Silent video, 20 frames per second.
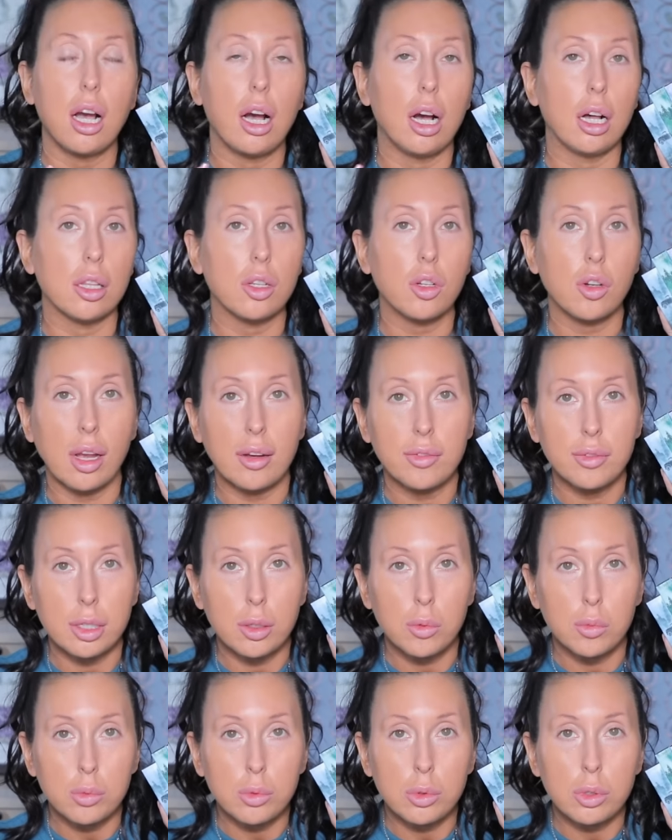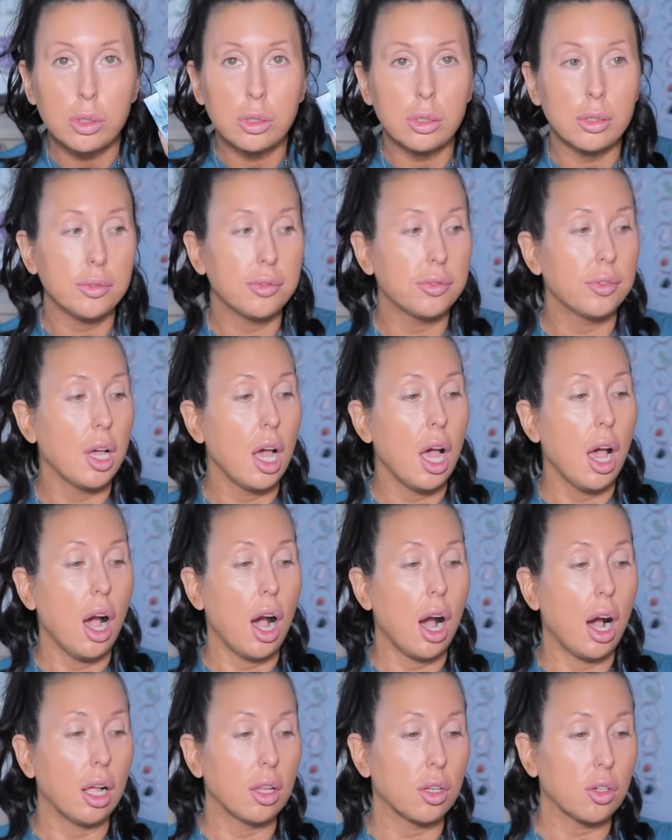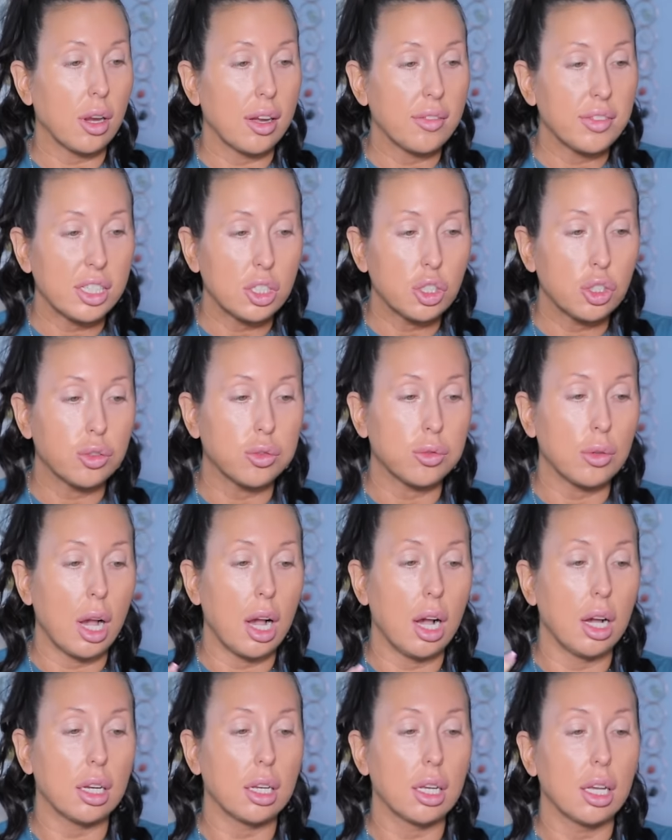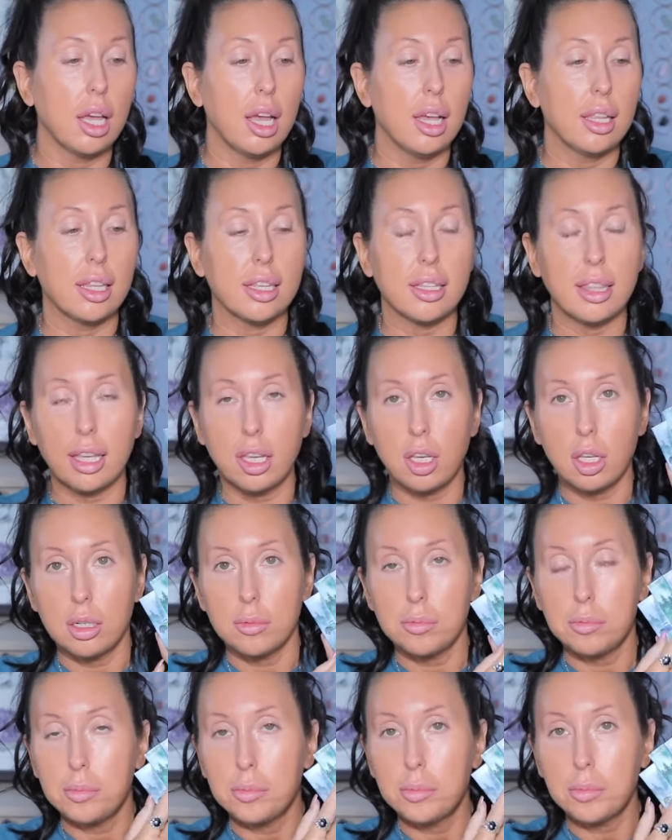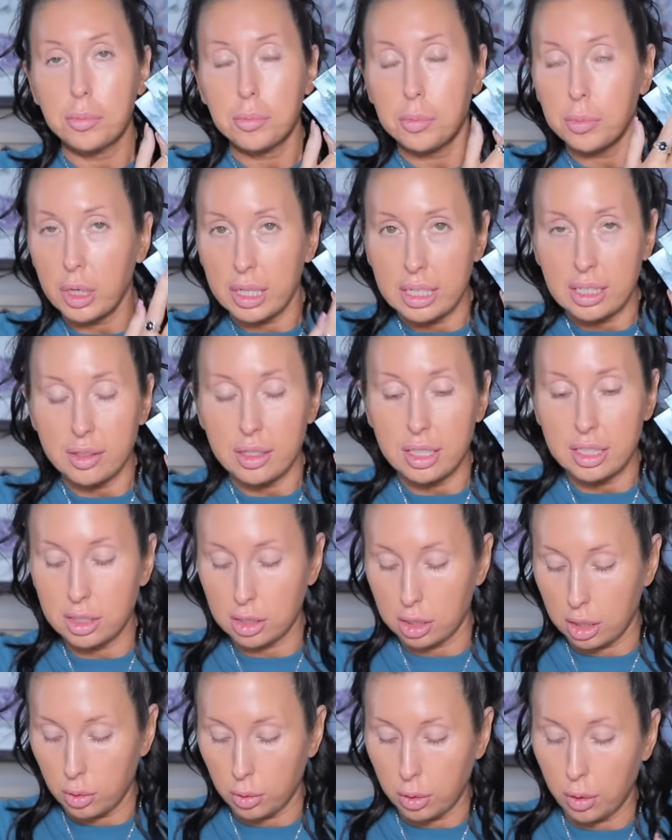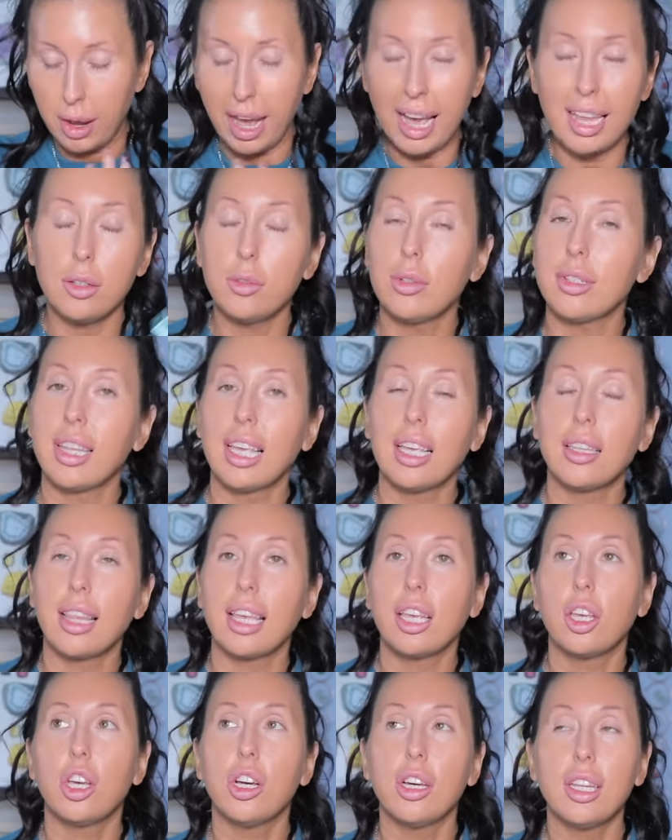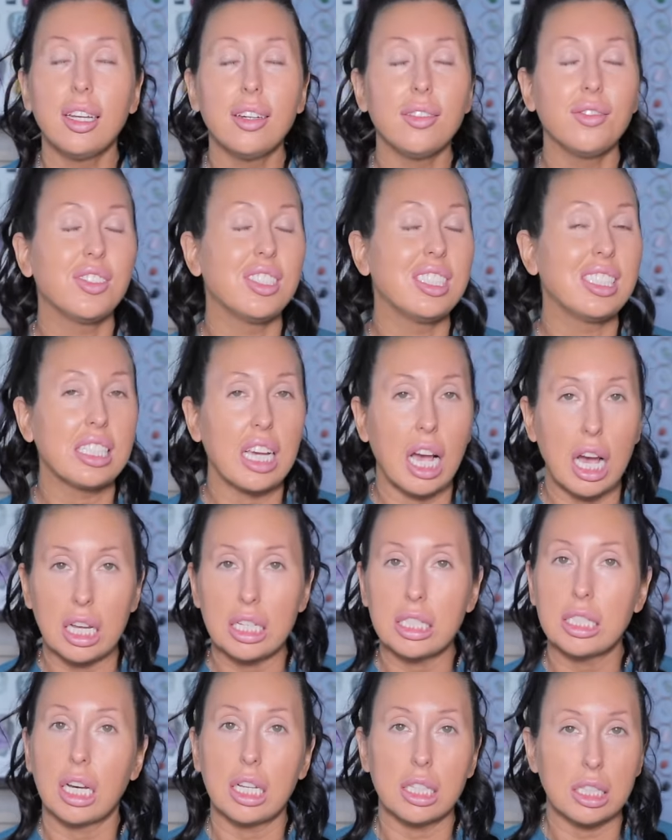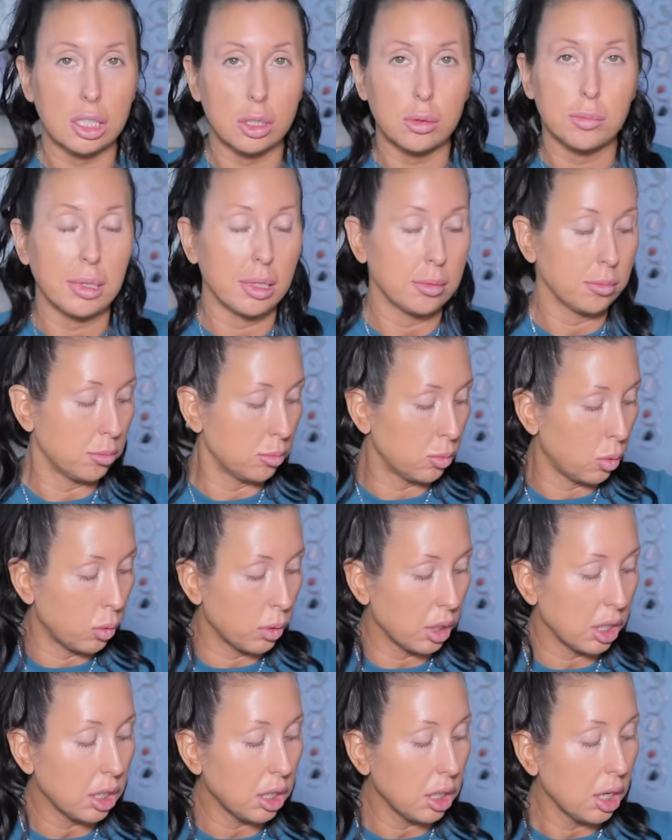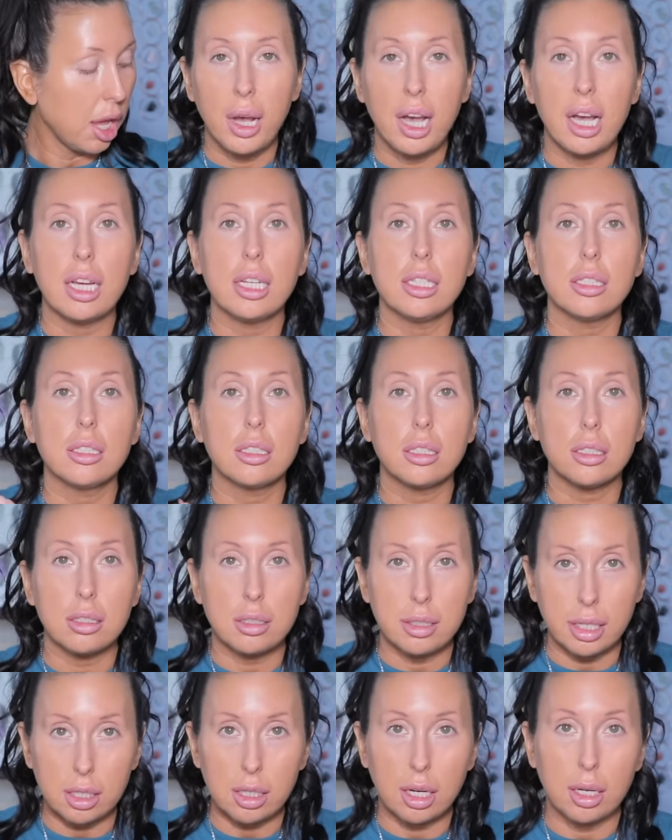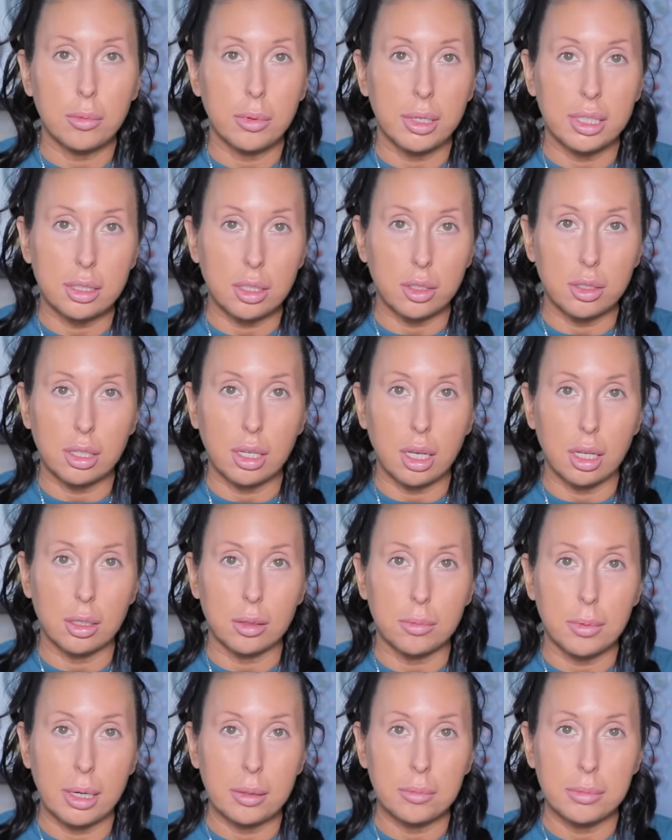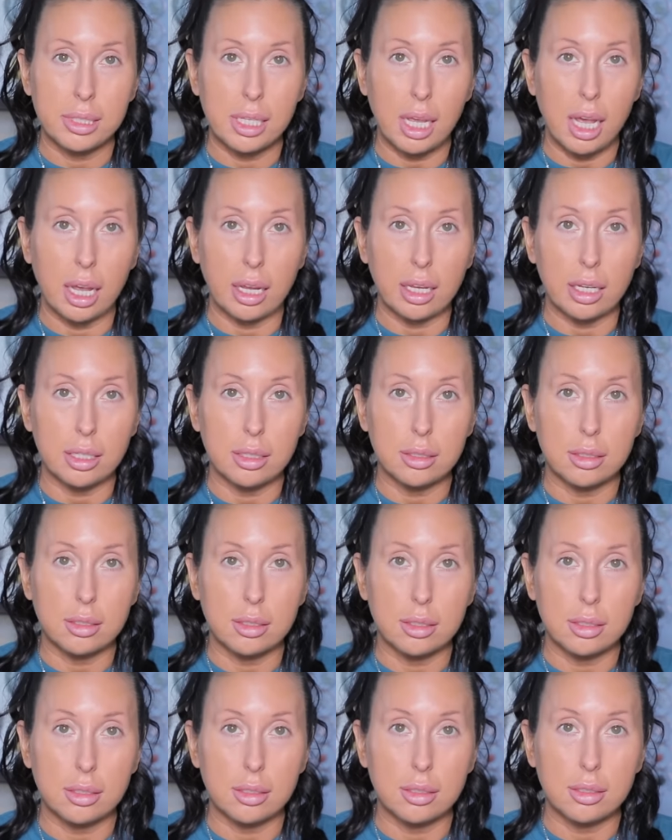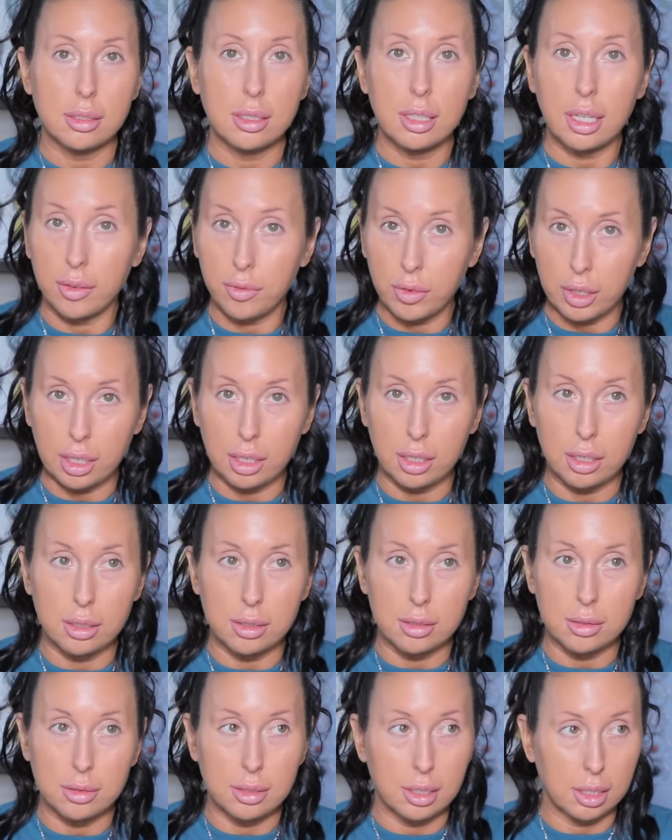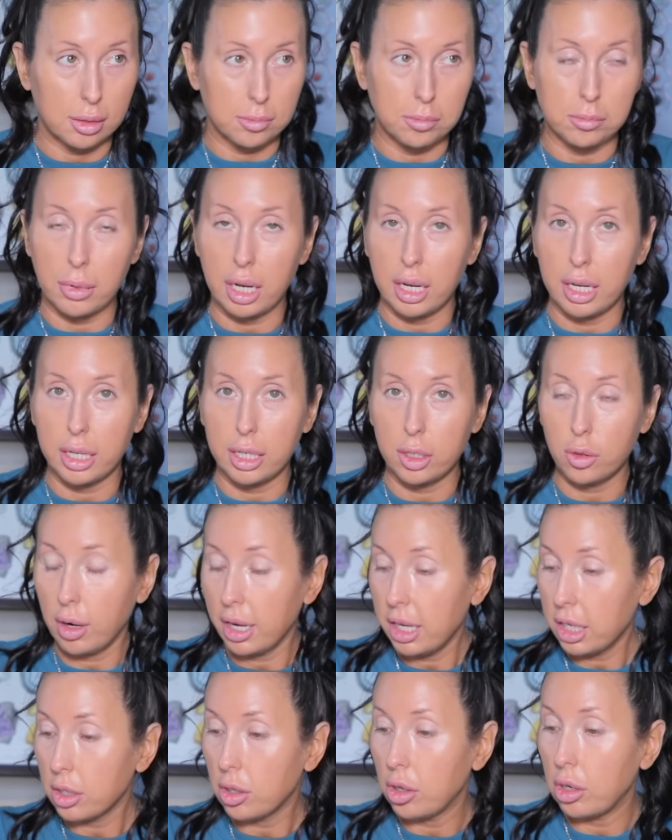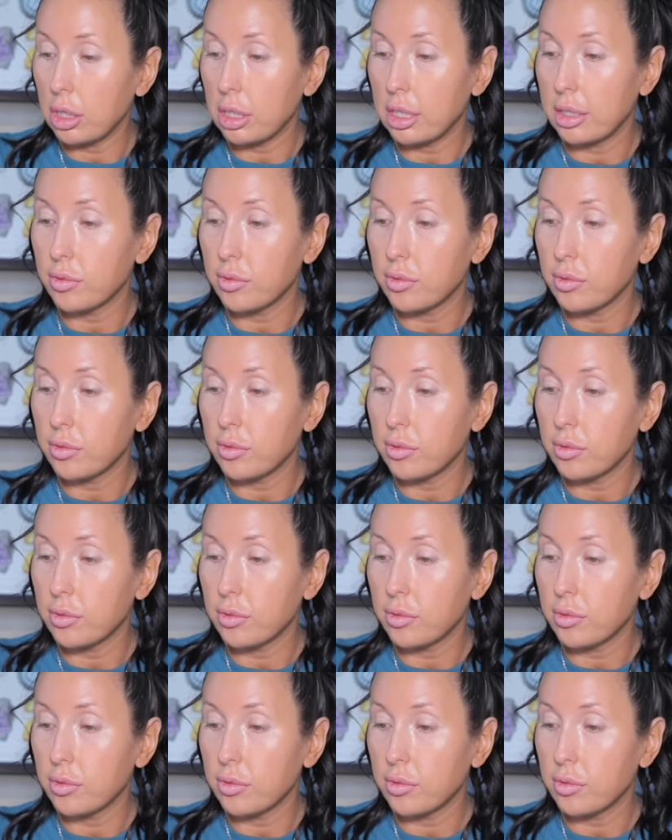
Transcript: a holographic wolf, a holographic truck. Like they could have printed this logo. They could have done a little bit more, but there I was on the ColourPop site giving them my credit card